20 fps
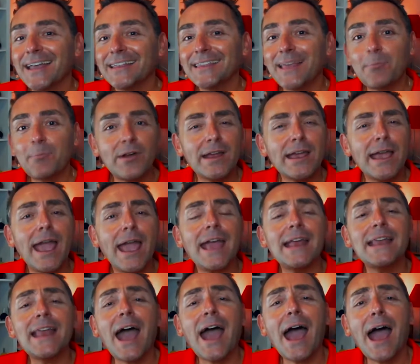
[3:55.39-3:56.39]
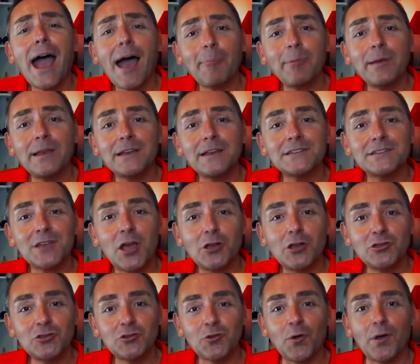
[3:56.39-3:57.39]
They bring in happiness
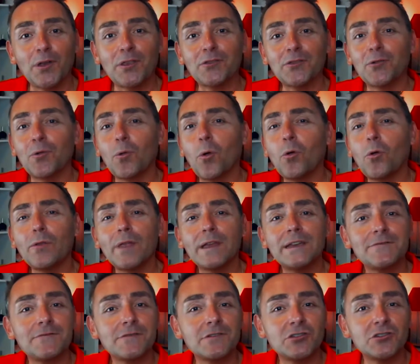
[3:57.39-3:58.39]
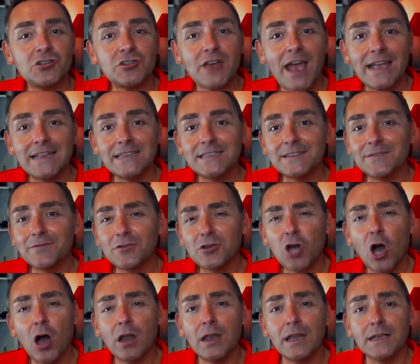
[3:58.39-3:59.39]
and joy through all the different shades of
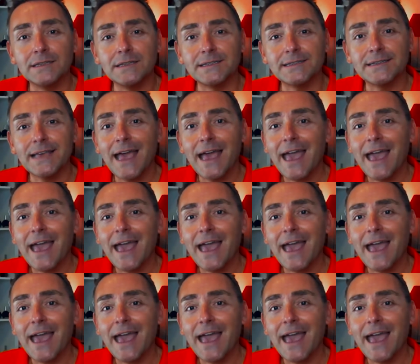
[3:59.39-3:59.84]
colours